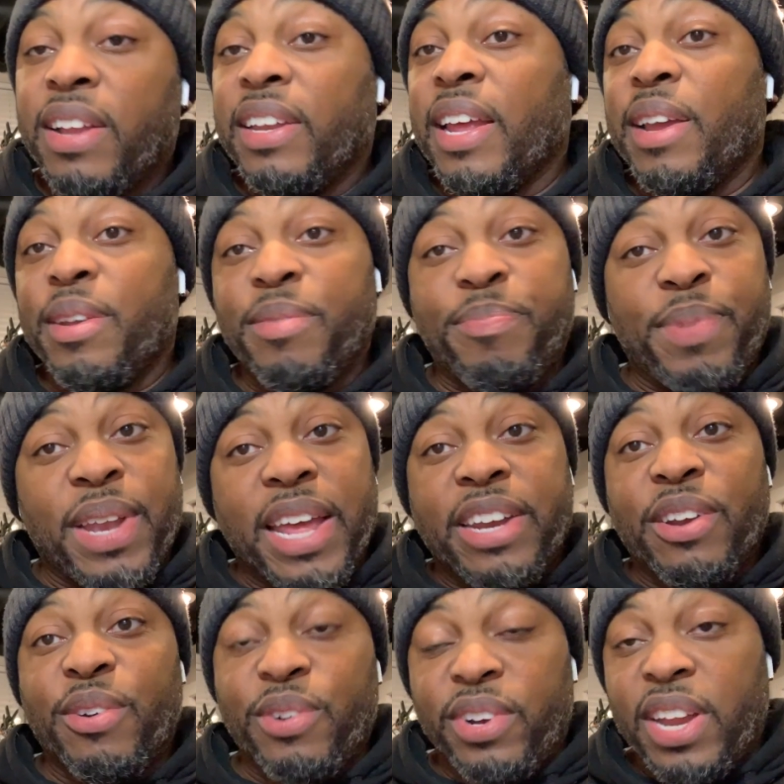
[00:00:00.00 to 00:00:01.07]
They play
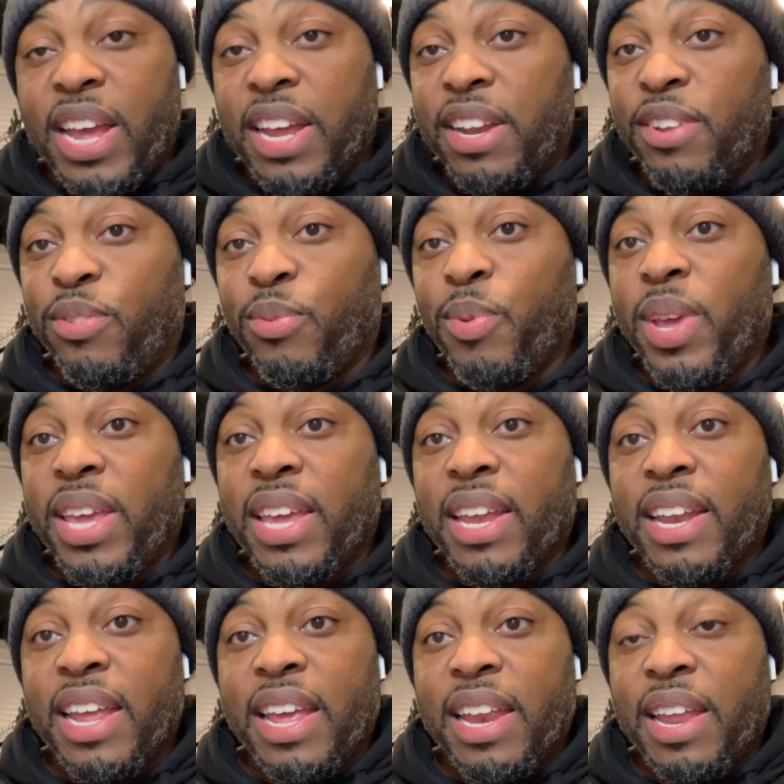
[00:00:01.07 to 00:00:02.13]
Notre Dame this week,
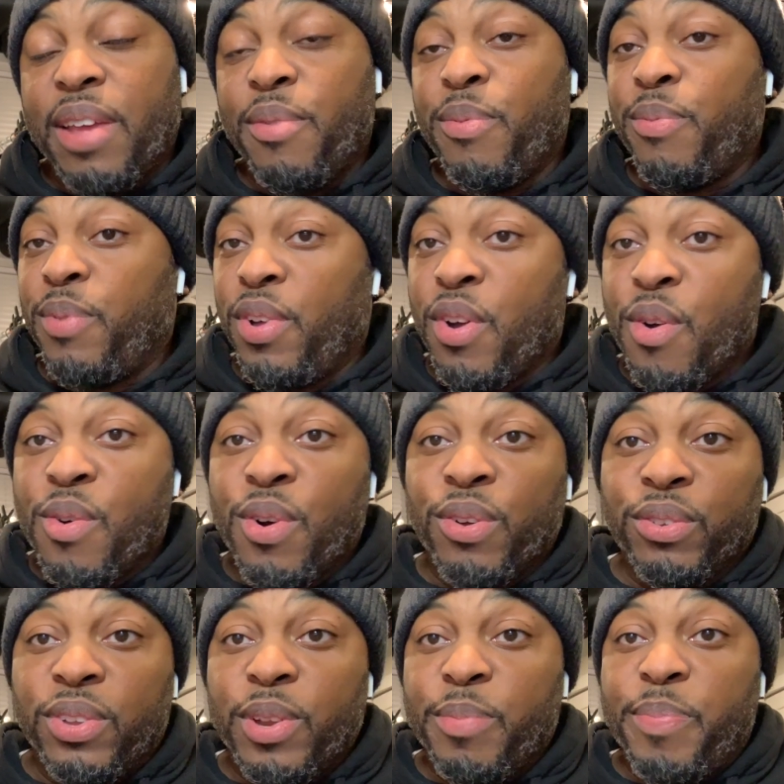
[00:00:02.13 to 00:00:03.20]
and then they go
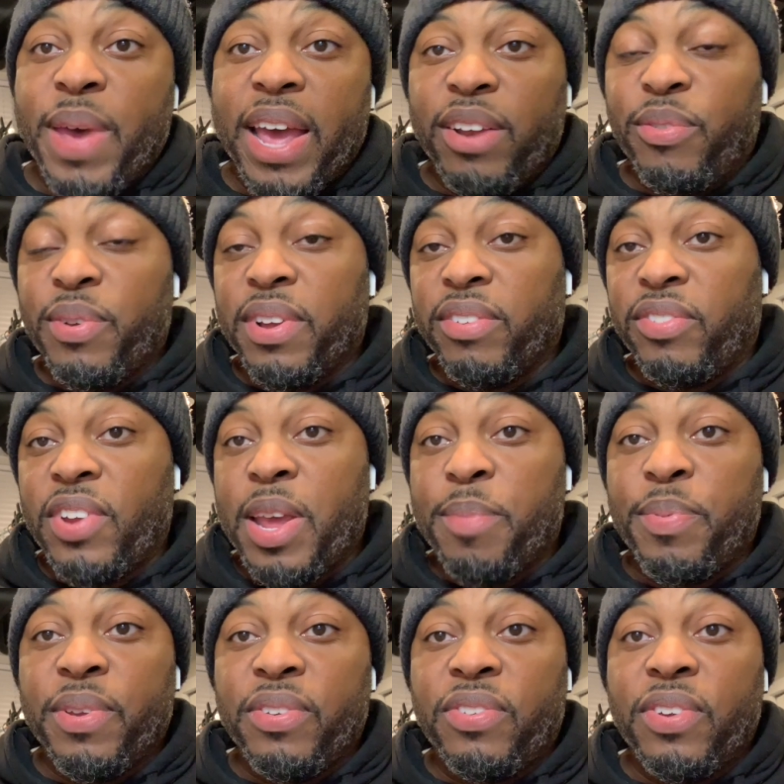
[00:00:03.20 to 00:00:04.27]
on to the Pac-12
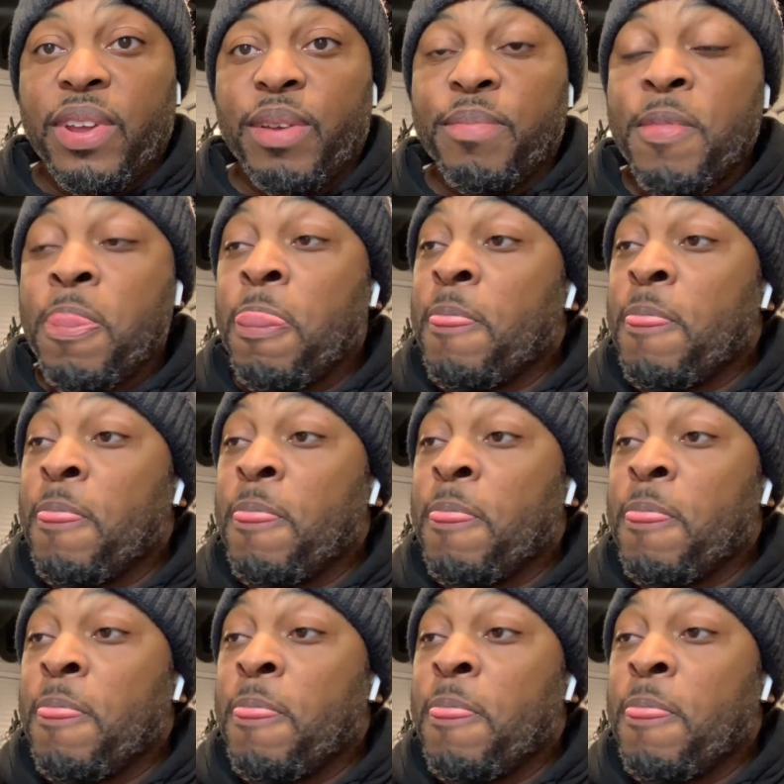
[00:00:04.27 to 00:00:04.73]
championship.